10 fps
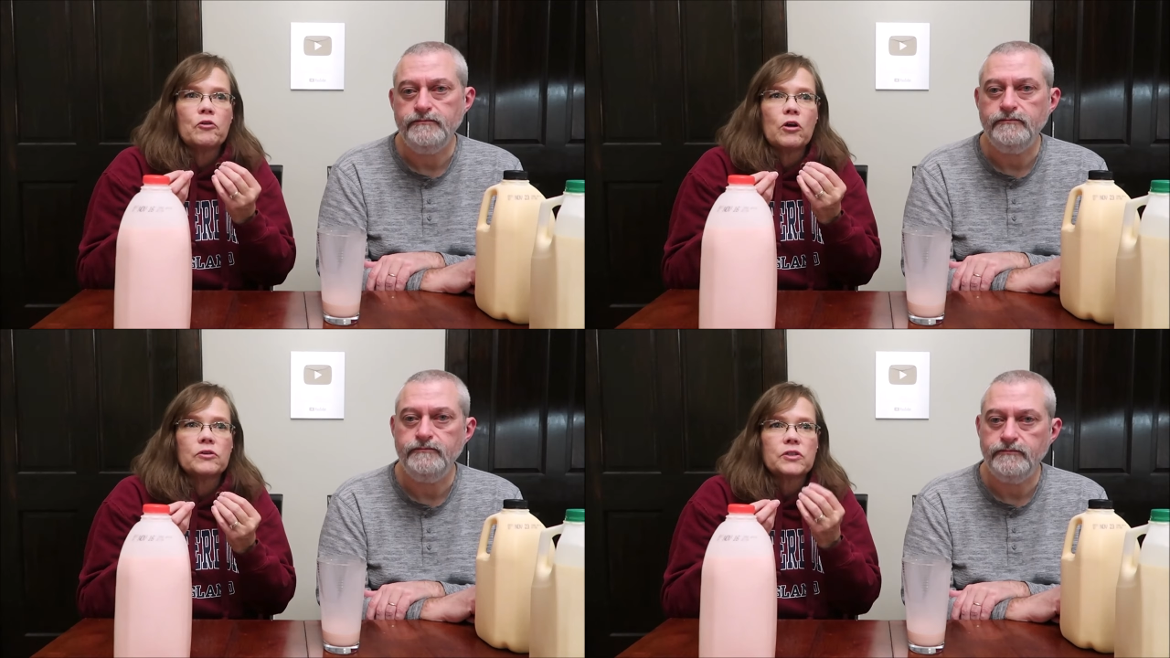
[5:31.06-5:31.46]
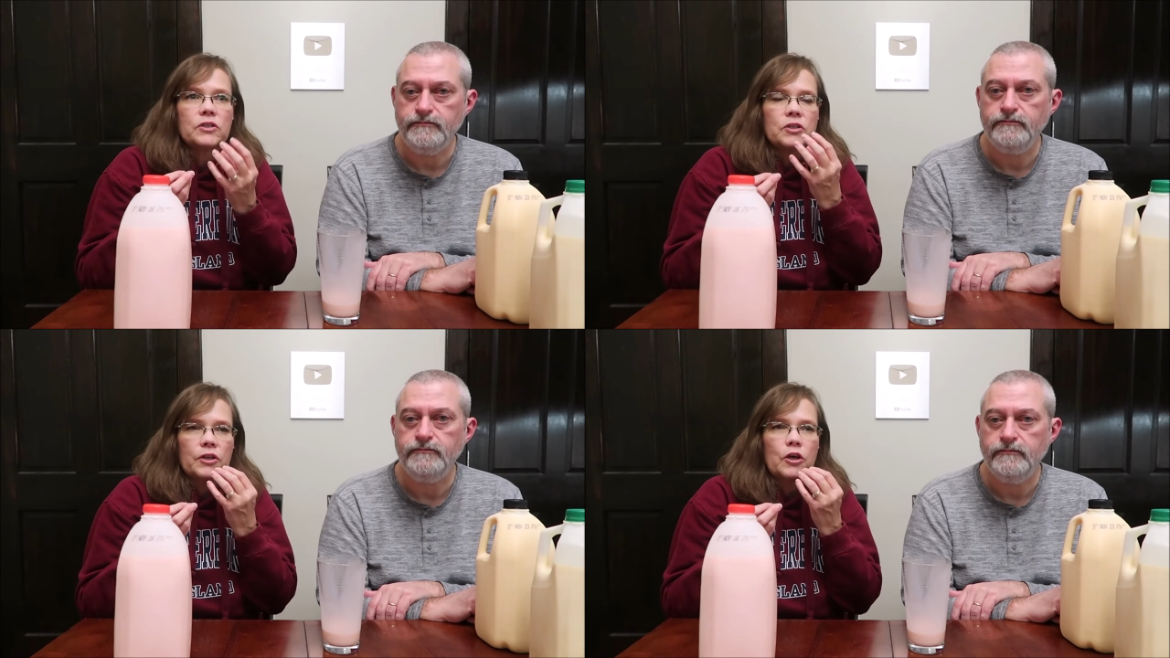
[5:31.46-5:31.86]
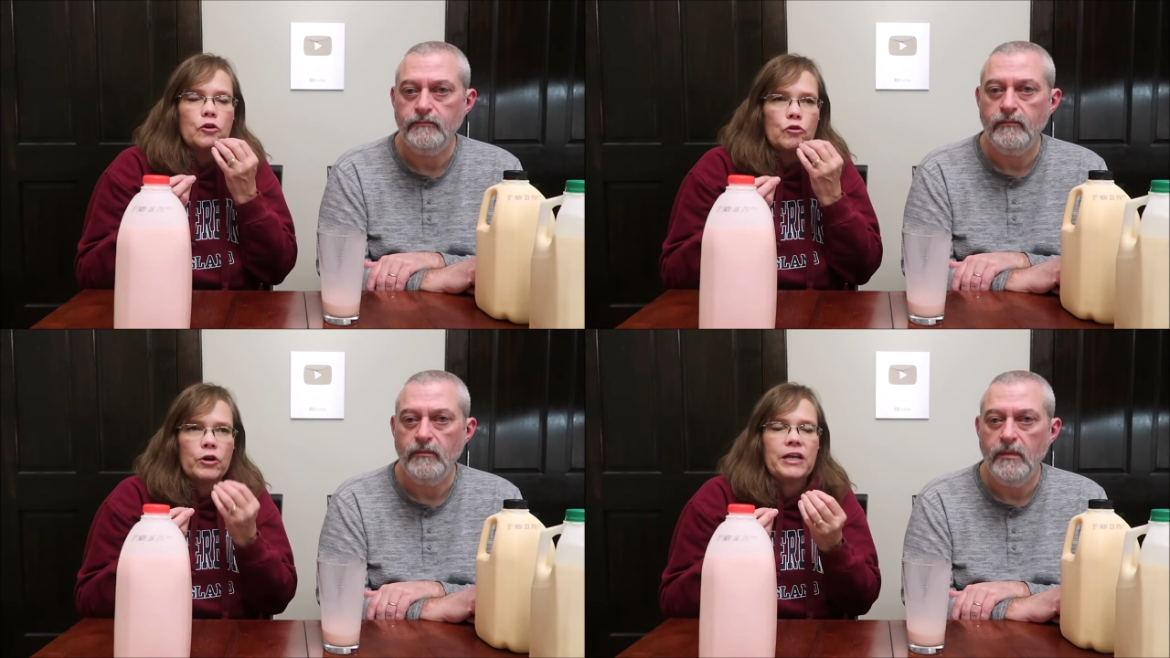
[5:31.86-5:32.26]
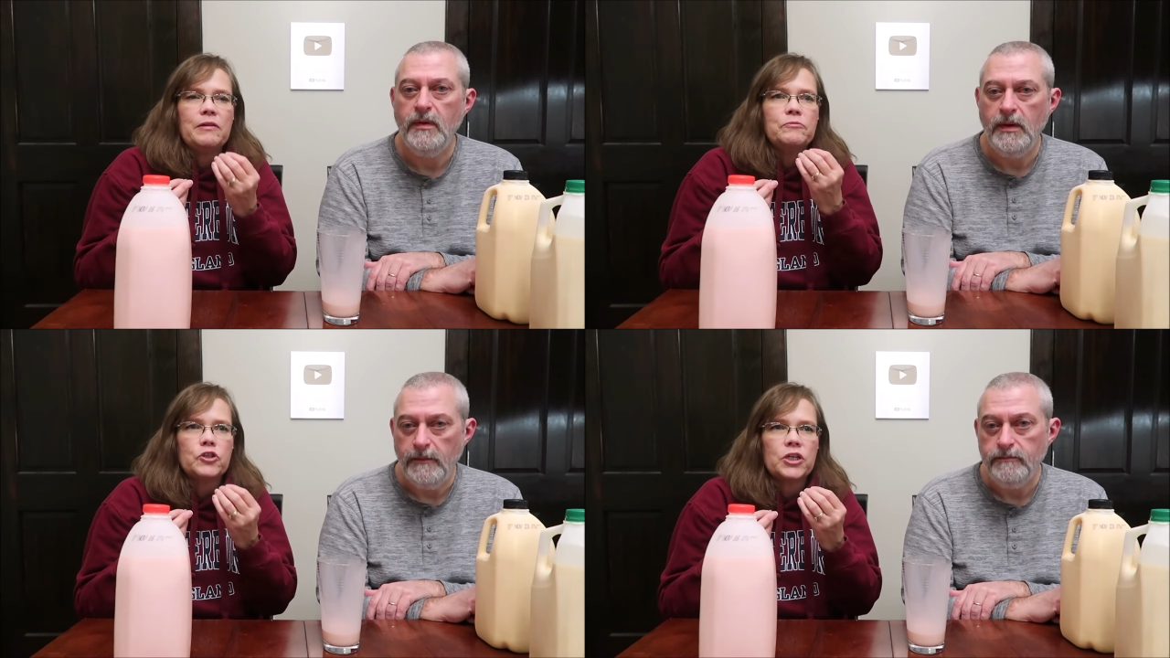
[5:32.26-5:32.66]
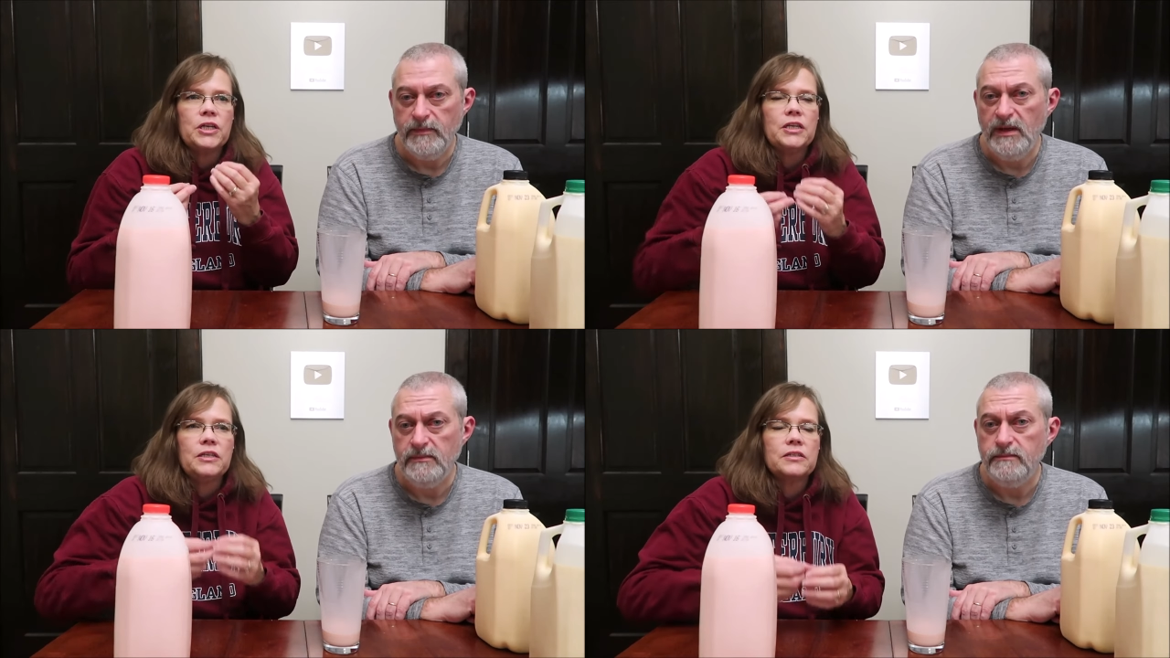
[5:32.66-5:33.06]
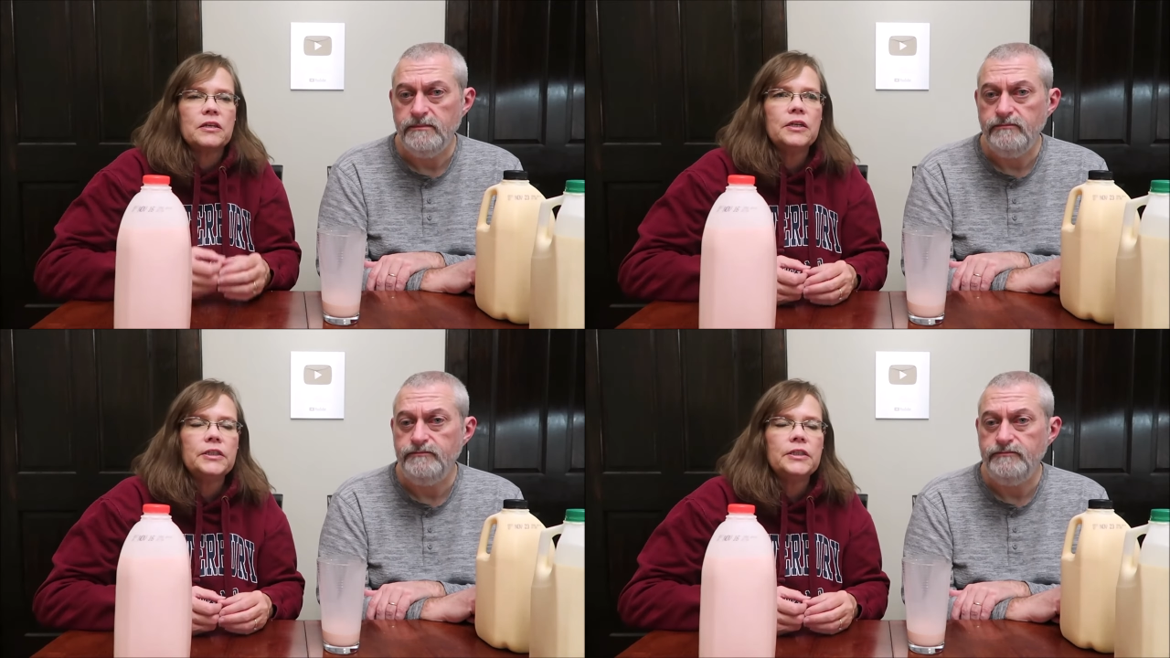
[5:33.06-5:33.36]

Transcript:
Speaker 1: across as like a cream cheese.